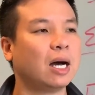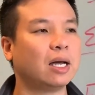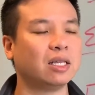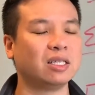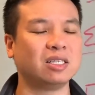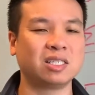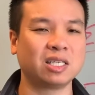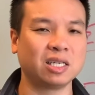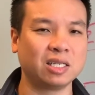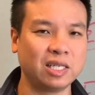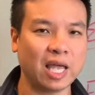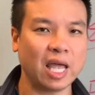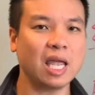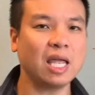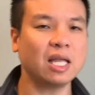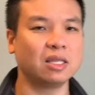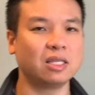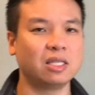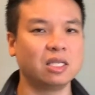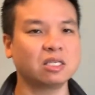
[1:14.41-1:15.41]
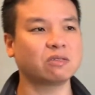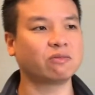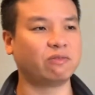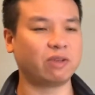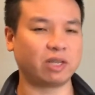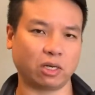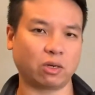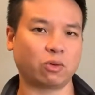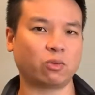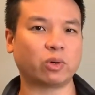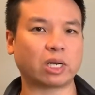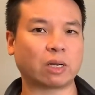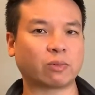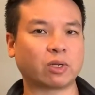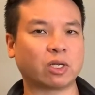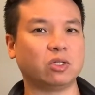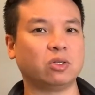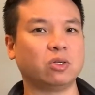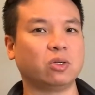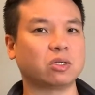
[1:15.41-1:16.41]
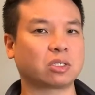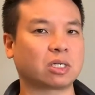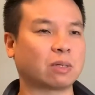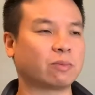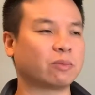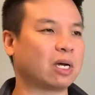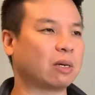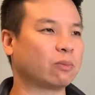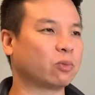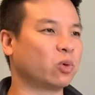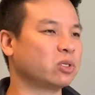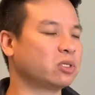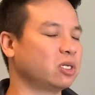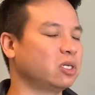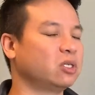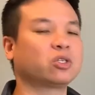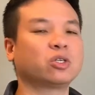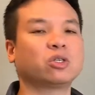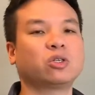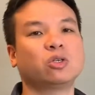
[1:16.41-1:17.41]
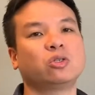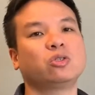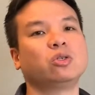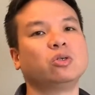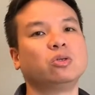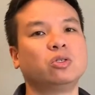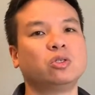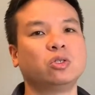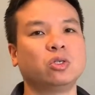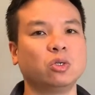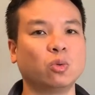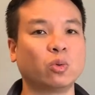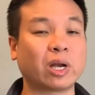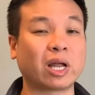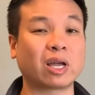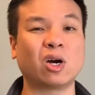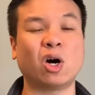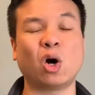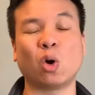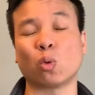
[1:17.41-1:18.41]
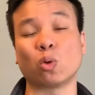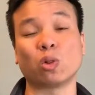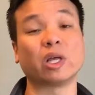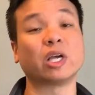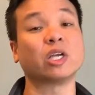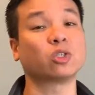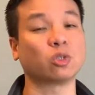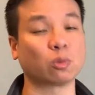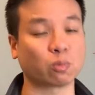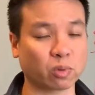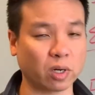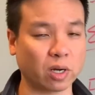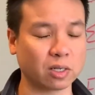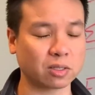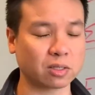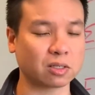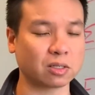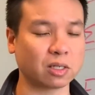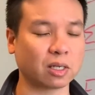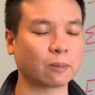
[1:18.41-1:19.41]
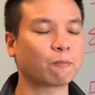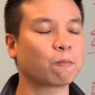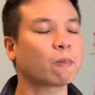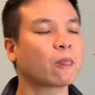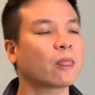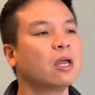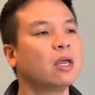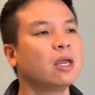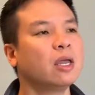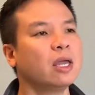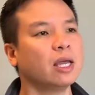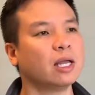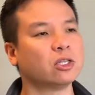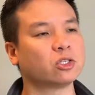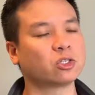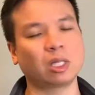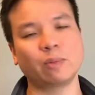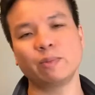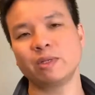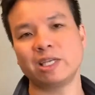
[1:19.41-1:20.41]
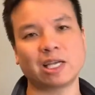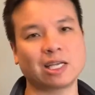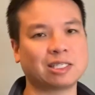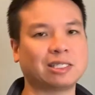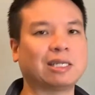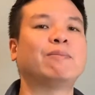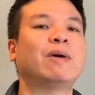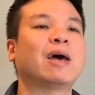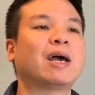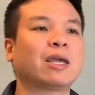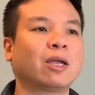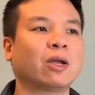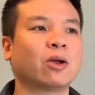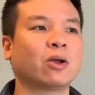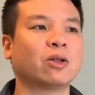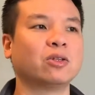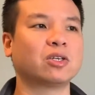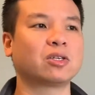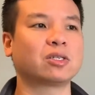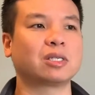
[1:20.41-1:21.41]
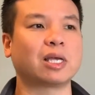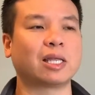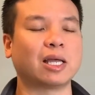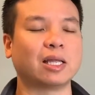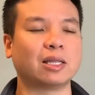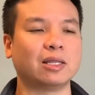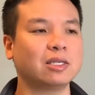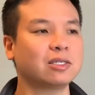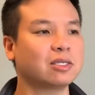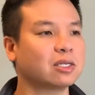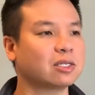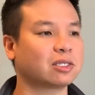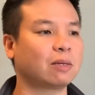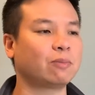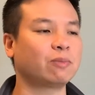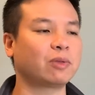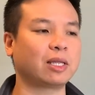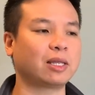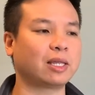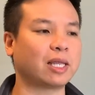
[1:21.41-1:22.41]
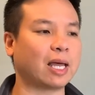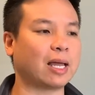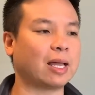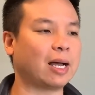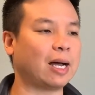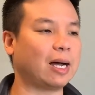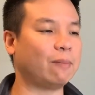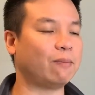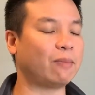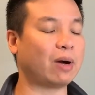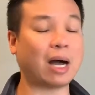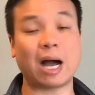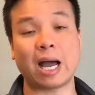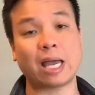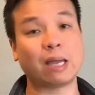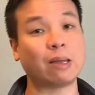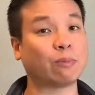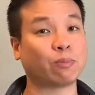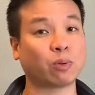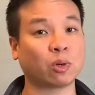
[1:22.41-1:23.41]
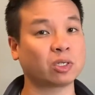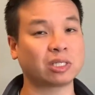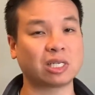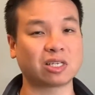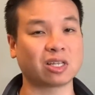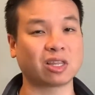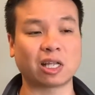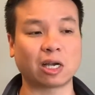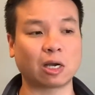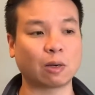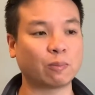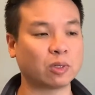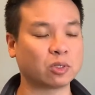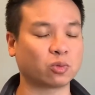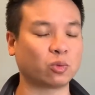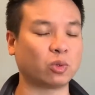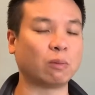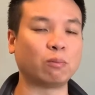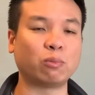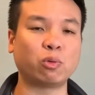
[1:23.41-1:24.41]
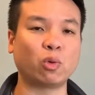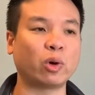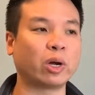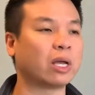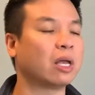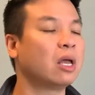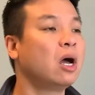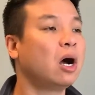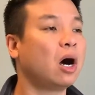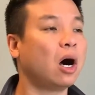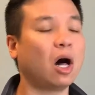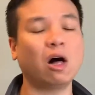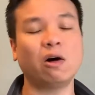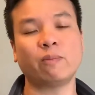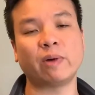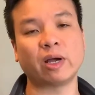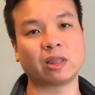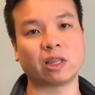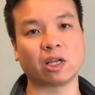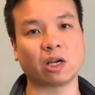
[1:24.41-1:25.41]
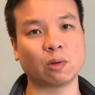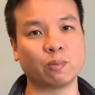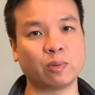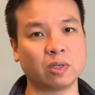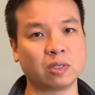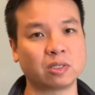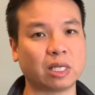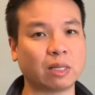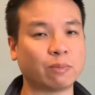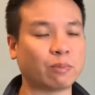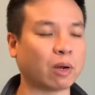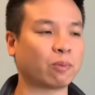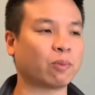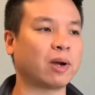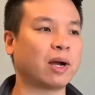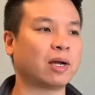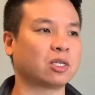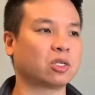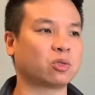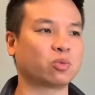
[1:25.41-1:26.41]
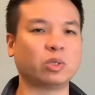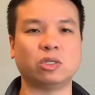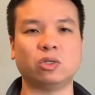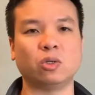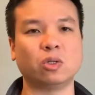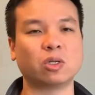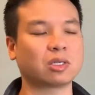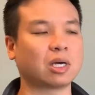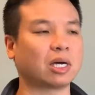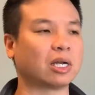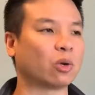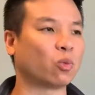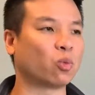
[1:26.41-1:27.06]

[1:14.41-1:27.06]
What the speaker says: Today in this video, what I'm going to do is I'm going to introduce you to what I call relational processing. And so let me take a step back here and just say that this is something that I personally as a therapist will employ. All my therapists in my practice, we do this on a